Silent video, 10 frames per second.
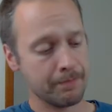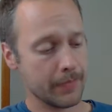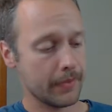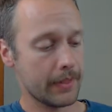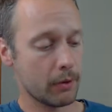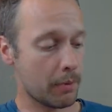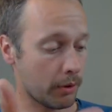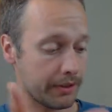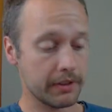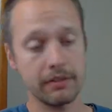They were both
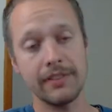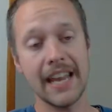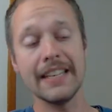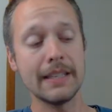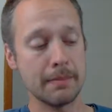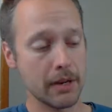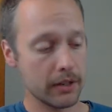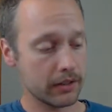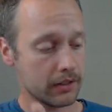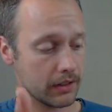tasty
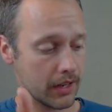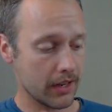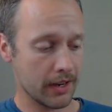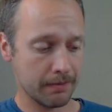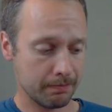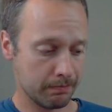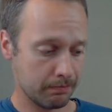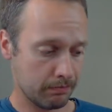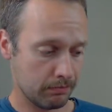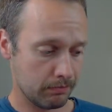beers,
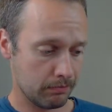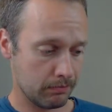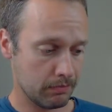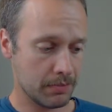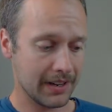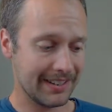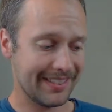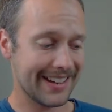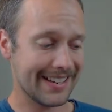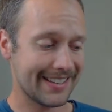but like
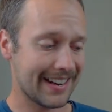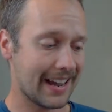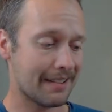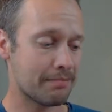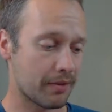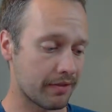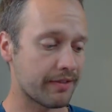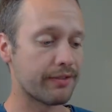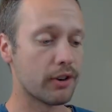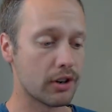I said, I
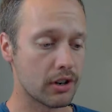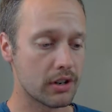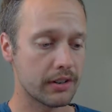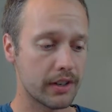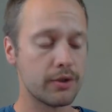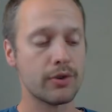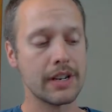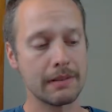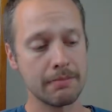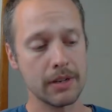prefer to drink
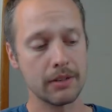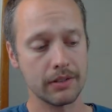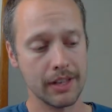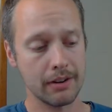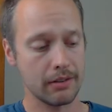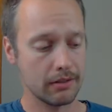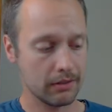beers that are